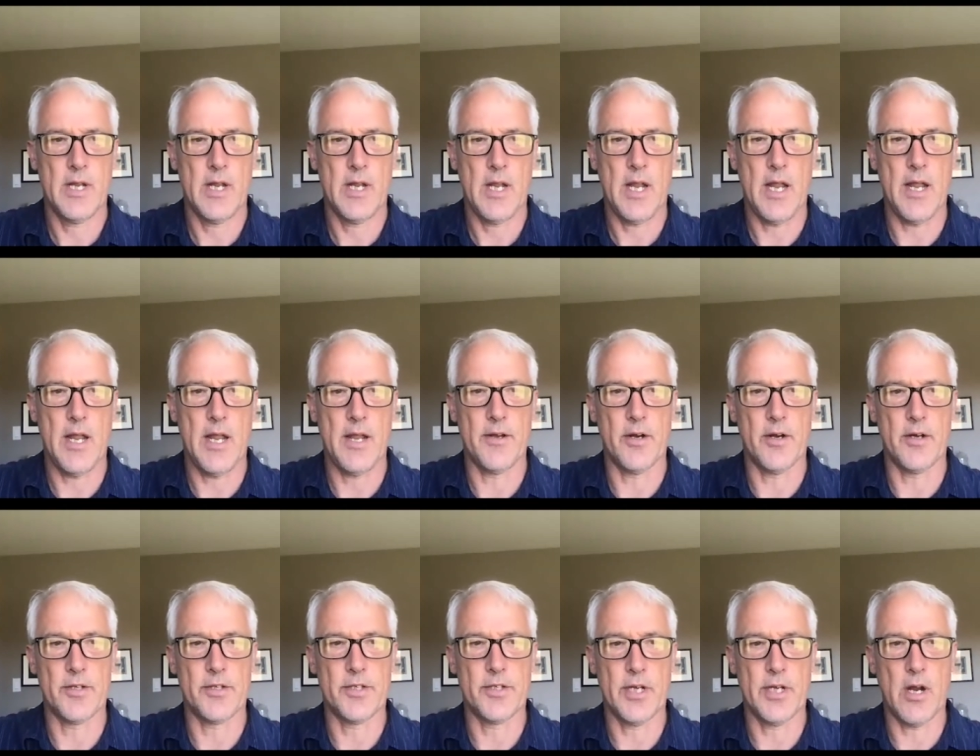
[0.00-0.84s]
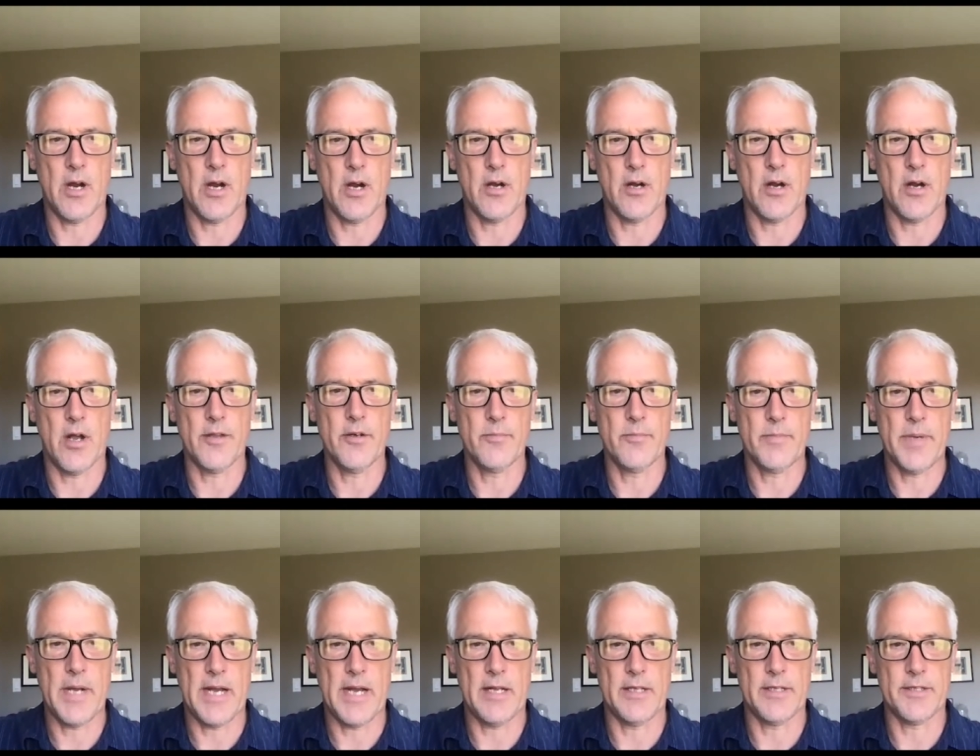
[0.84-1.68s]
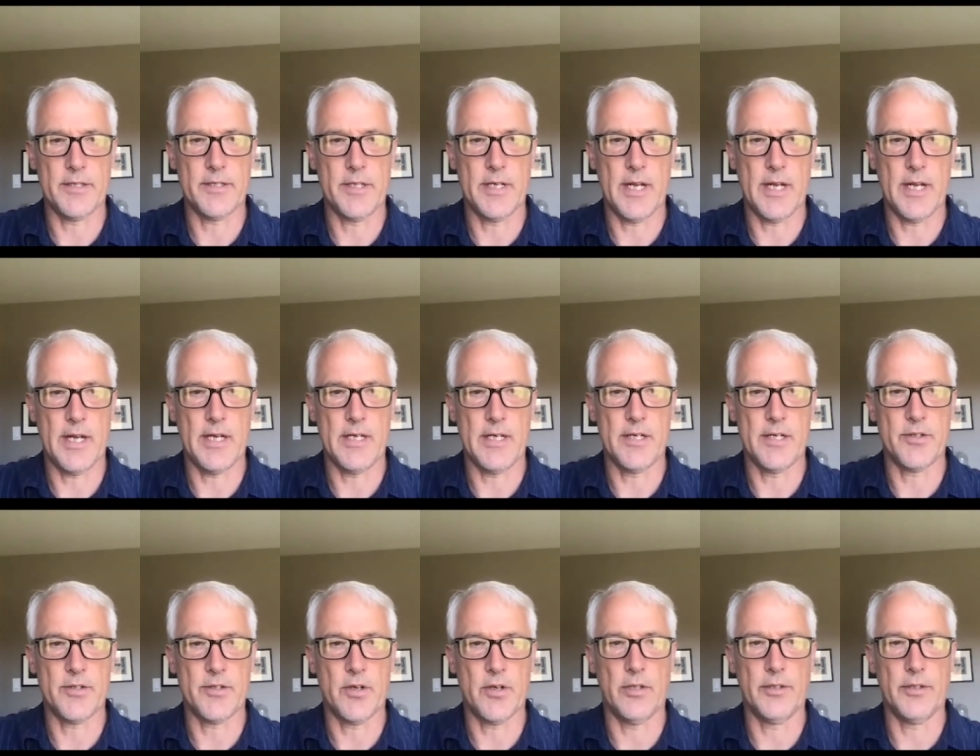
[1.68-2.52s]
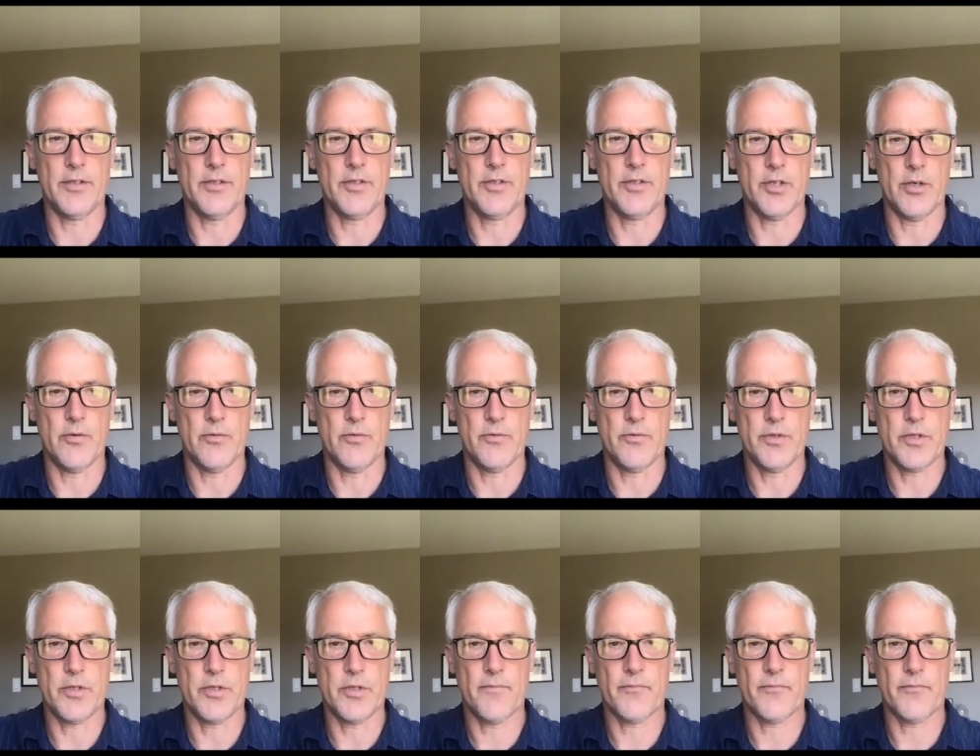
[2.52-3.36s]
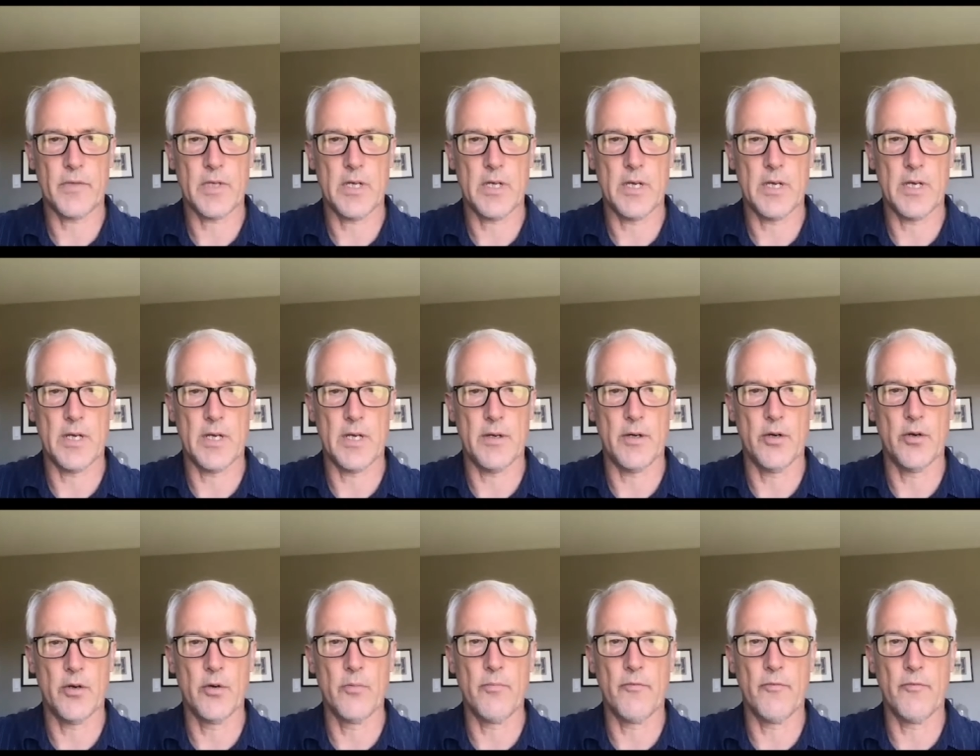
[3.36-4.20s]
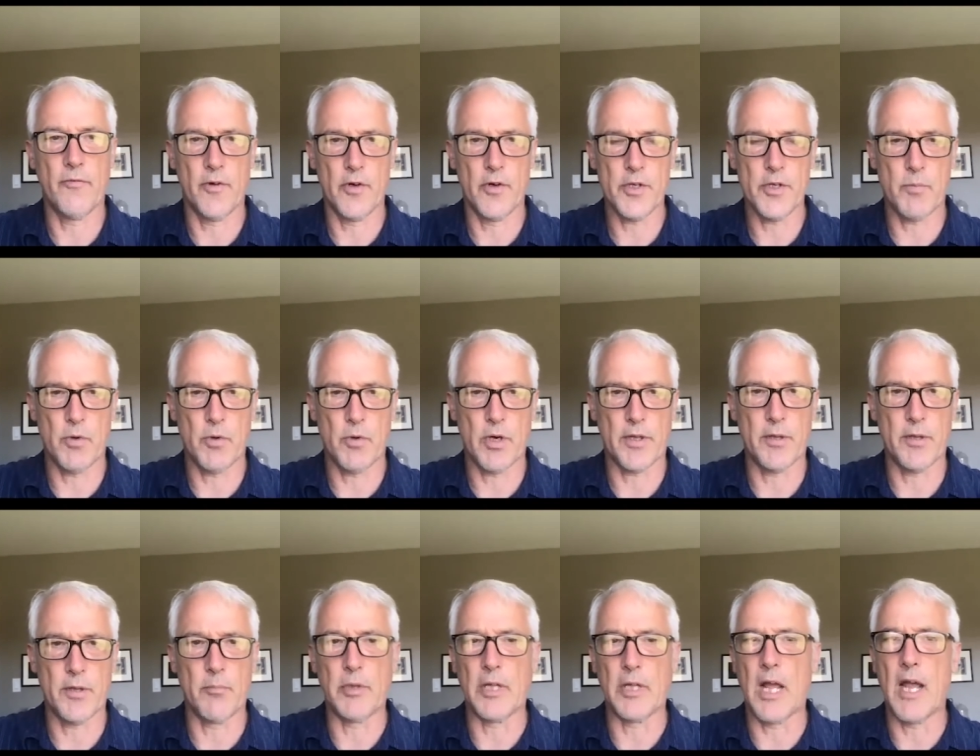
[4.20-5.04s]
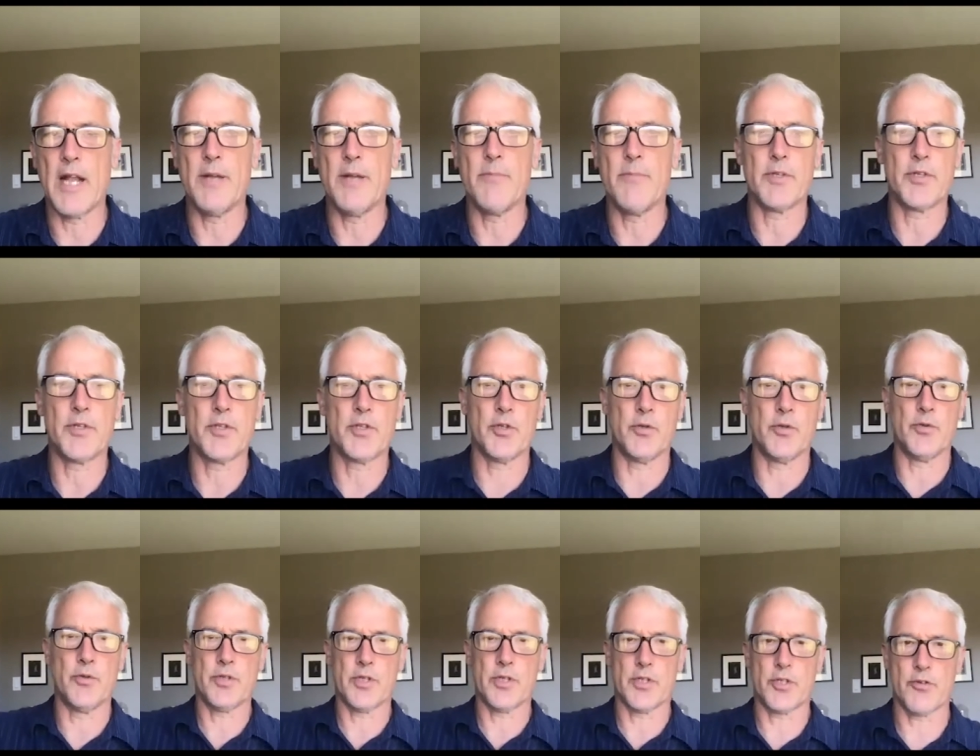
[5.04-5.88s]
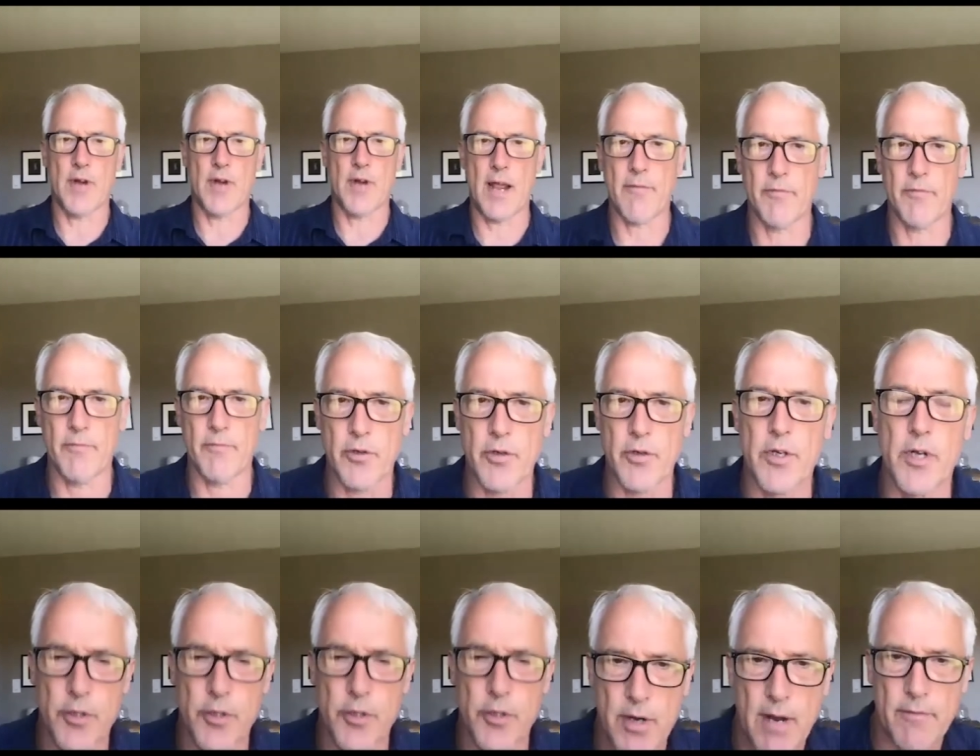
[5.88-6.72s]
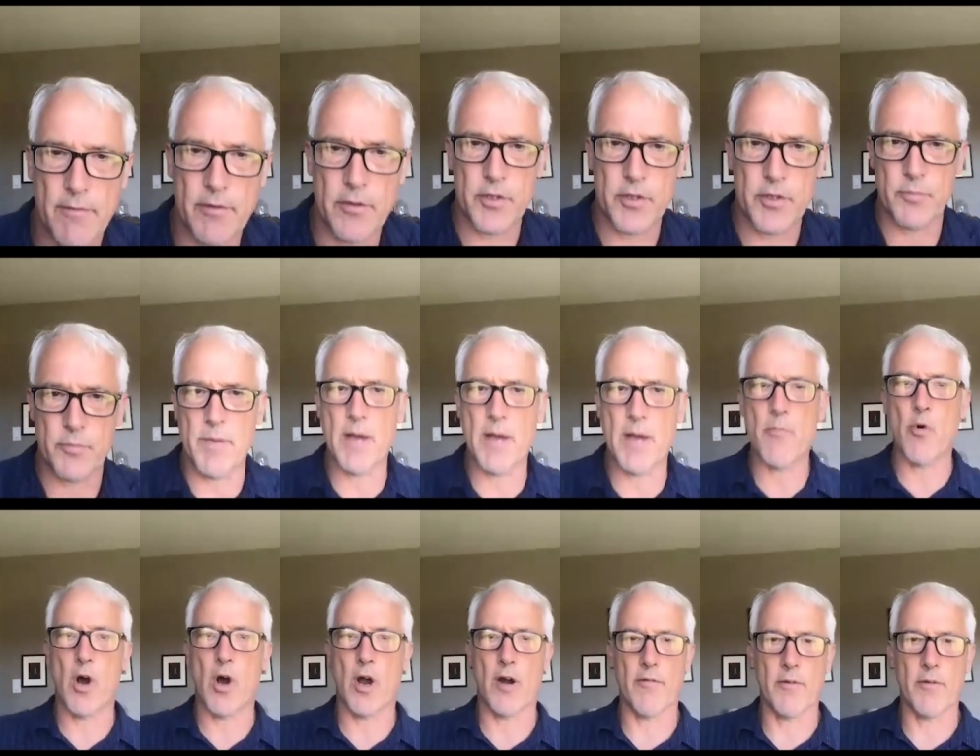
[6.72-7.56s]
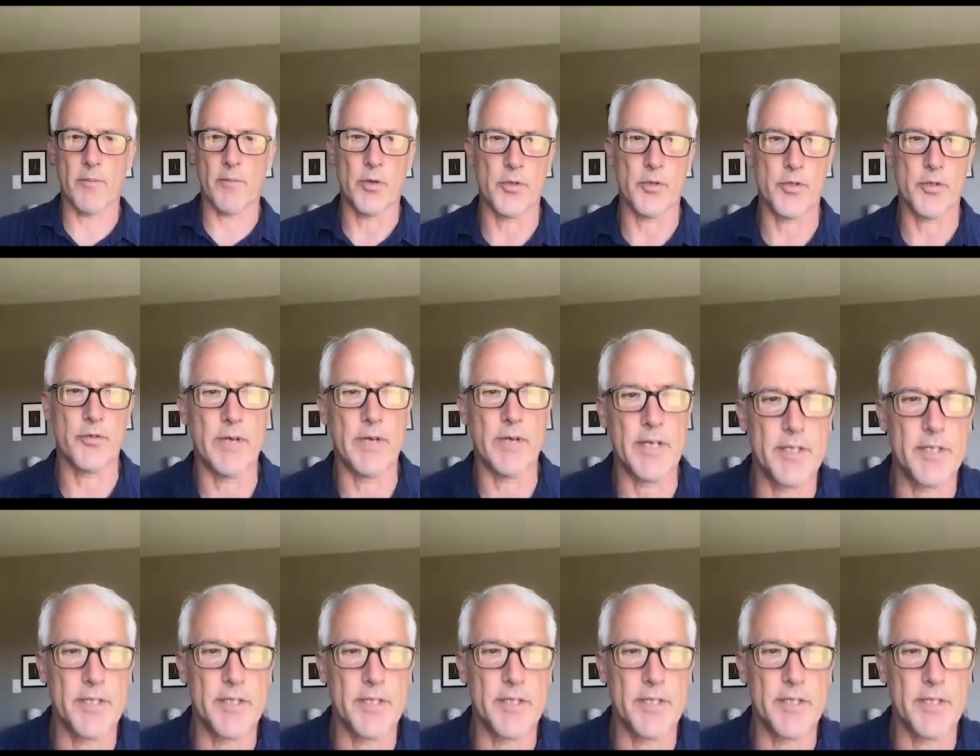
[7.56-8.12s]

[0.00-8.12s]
And our, our other panelist today is Alden Jones, uh, her first book, The Blind Masseuse, a, traveler, a traveler's memoir from Costa Rica